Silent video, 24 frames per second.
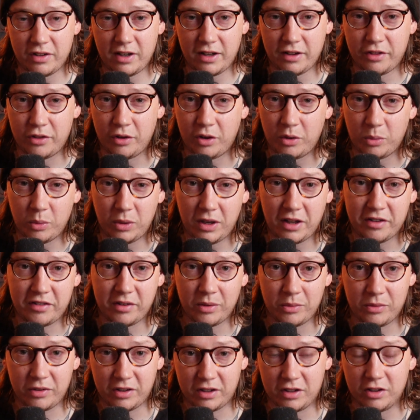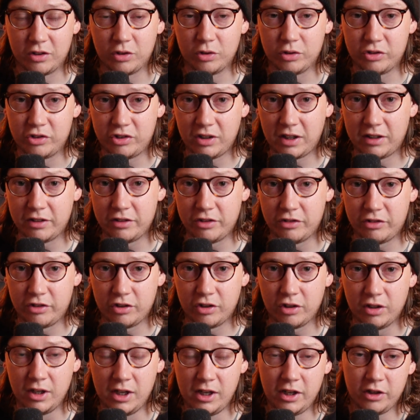And I thought, well, that sounds like a good challenge.
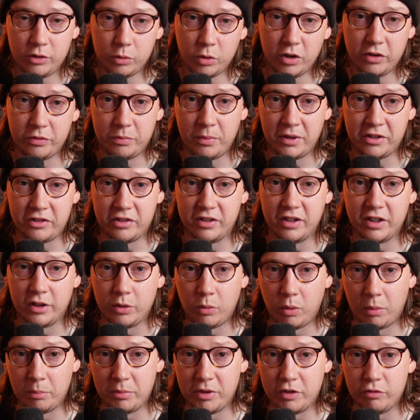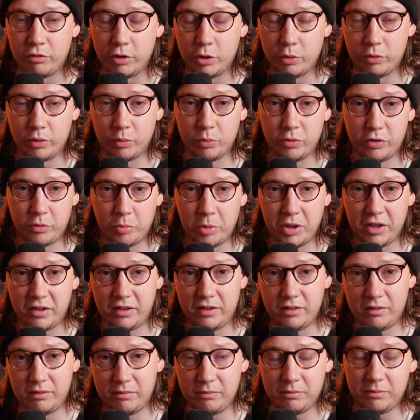So it's worth mentioning he won't be rude, and we speak,
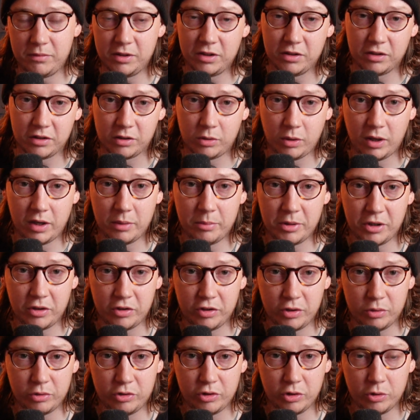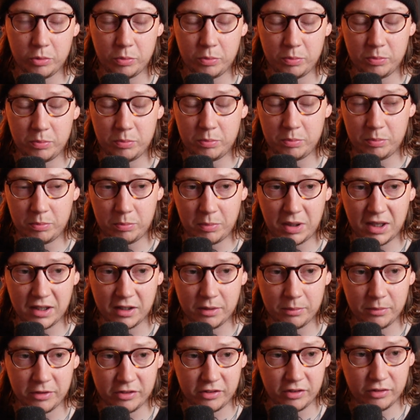quite a bit on YouTube, Mark
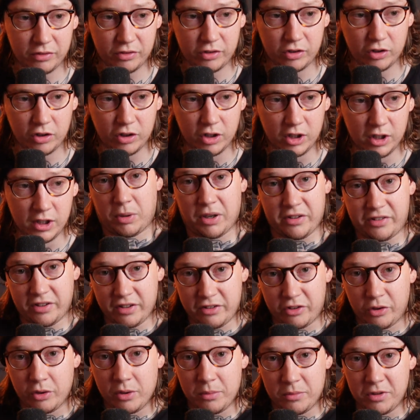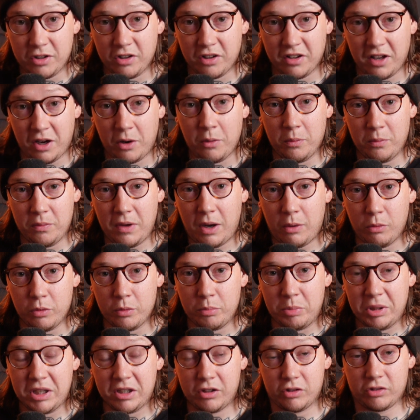and myself. So, but I said to him, that would
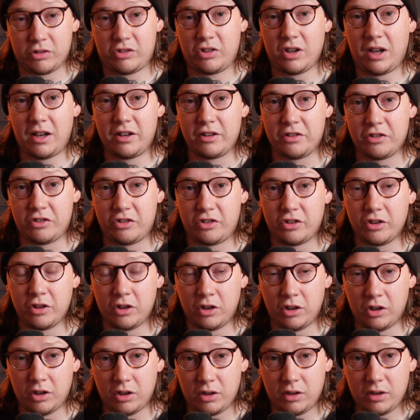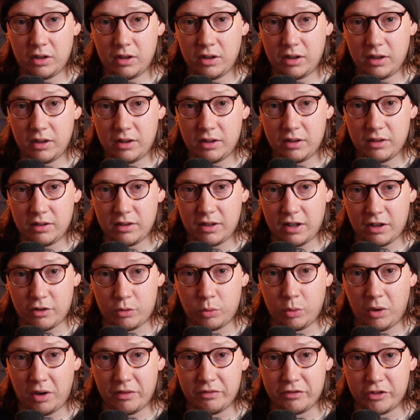be a good challenge. So that's
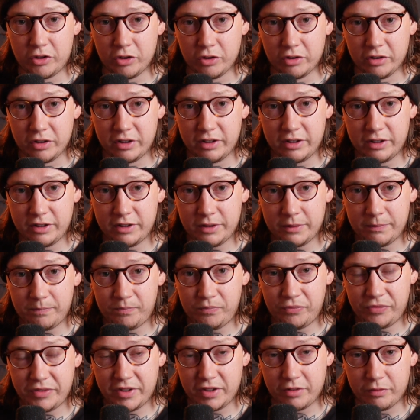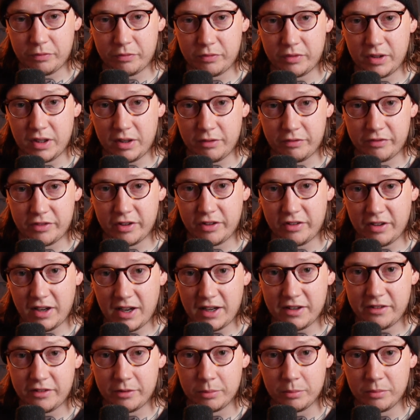what I've done. I've
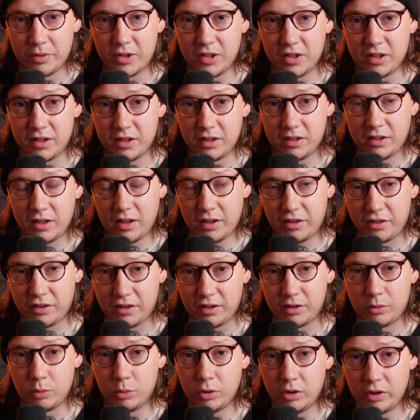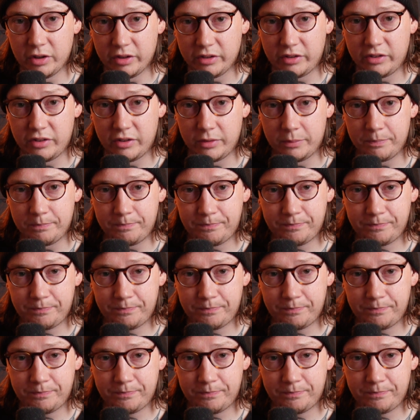designed something that I think works.